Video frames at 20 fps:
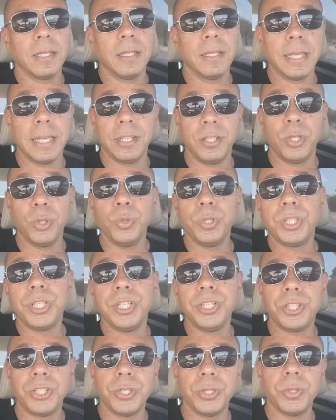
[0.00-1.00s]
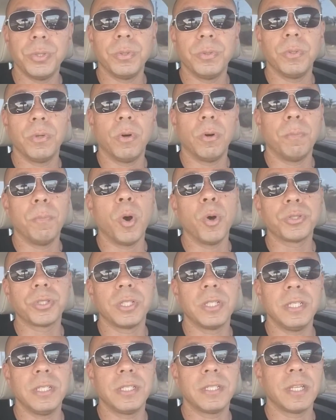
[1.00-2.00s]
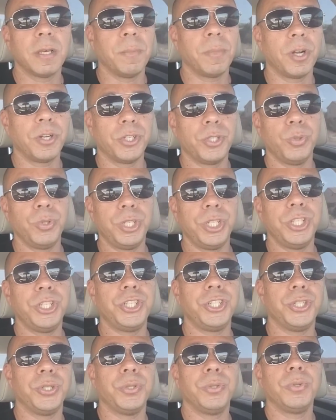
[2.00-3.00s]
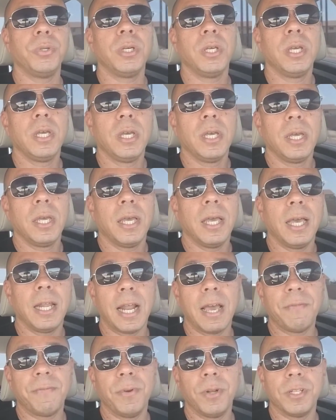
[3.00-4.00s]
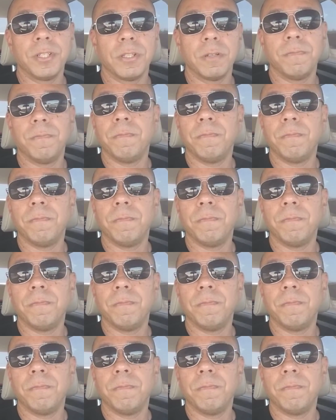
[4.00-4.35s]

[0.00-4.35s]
they do teach you, or most of these seminars do teach you, and I feel is